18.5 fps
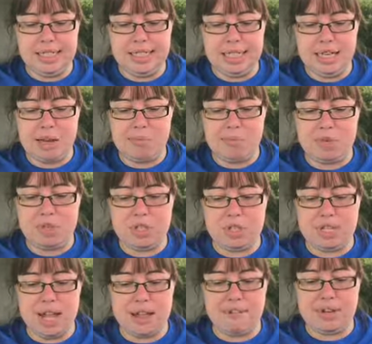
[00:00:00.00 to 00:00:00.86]
Number
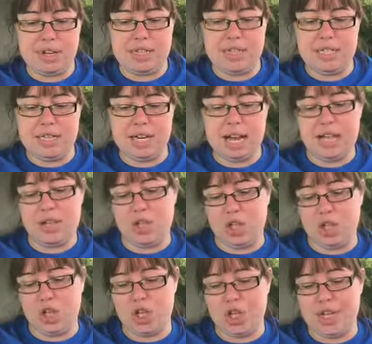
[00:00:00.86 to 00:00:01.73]
7, did I
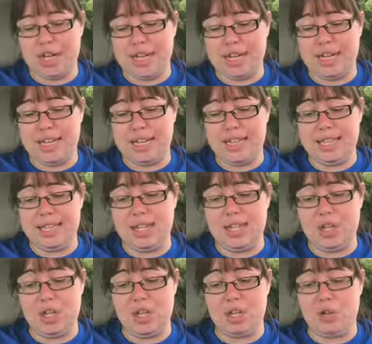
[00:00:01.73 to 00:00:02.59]
learn
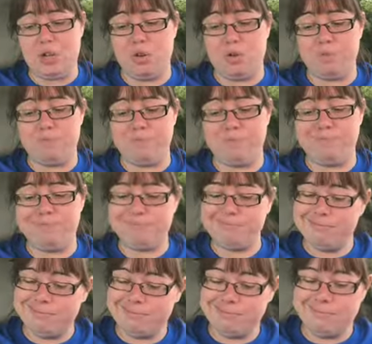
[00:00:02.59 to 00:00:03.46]
anything new?
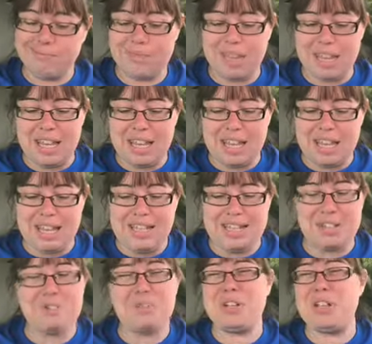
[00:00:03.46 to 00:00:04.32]

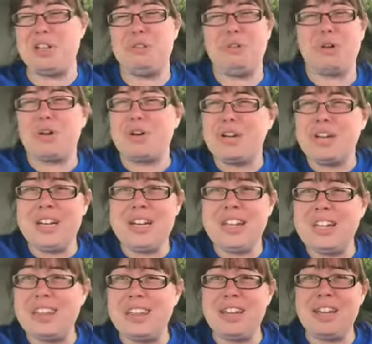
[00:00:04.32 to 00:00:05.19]
Didn't really learn
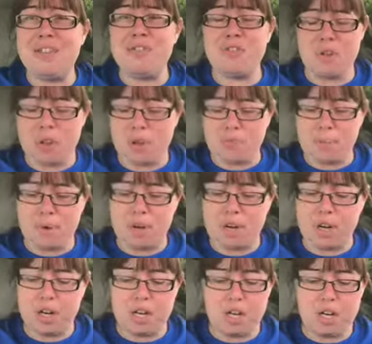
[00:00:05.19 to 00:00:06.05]
anything from the
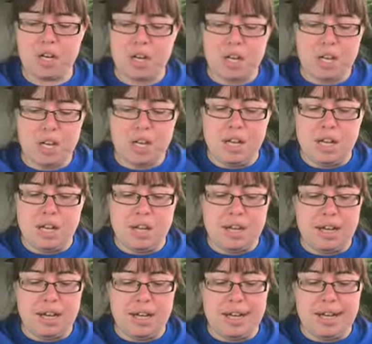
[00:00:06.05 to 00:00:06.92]
book,
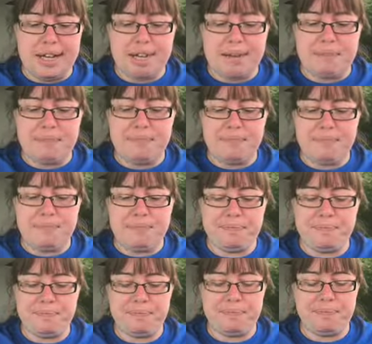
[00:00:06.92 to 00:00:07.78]

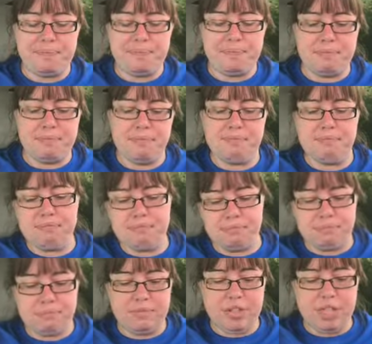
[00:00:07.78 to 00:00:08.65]

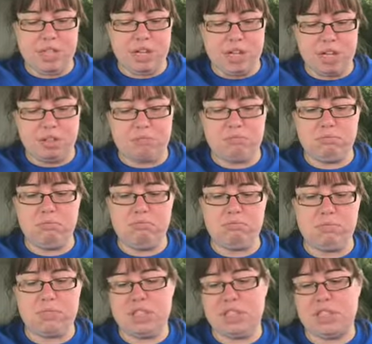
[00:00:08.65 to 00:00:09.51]
you know,
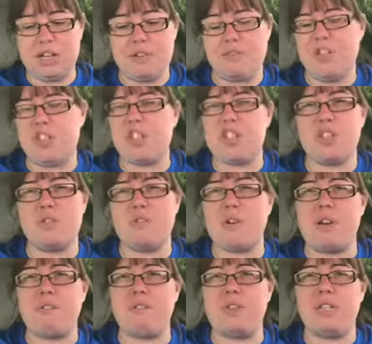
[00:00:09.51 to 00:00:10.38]
except for just the
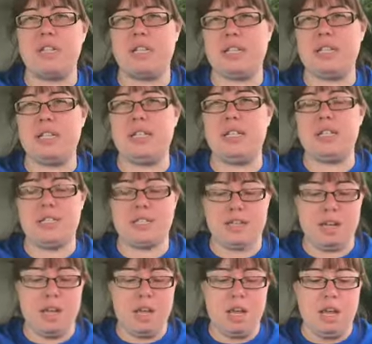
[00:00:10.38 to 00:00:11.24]
references
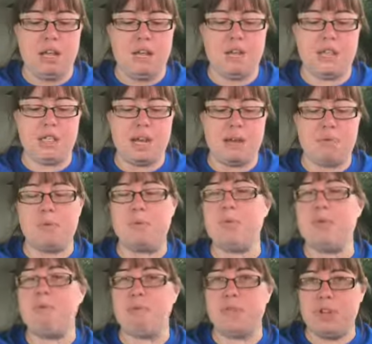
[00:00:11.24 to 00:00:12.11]
and the type of
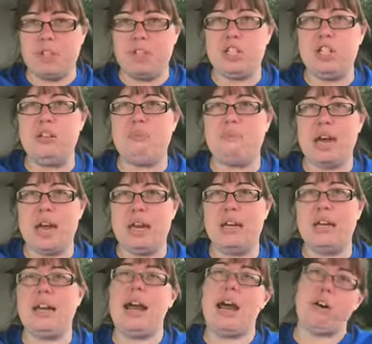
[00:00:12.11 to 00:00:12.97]
people that she met
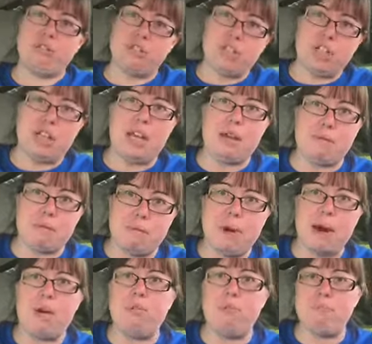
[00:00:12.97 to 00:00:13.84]
and how she came
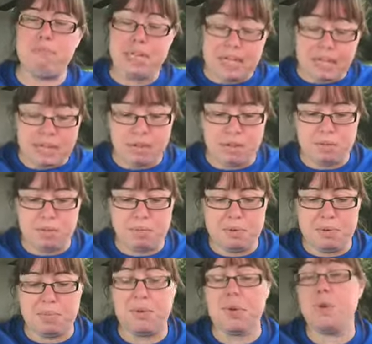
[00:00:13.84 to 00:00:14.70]
about meeting those
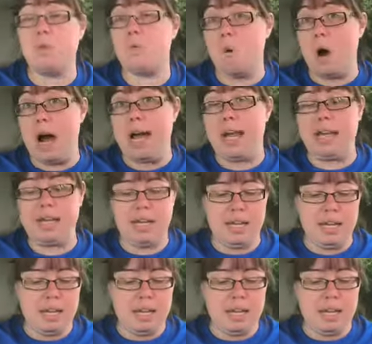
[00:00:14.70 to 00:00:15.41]
people and why.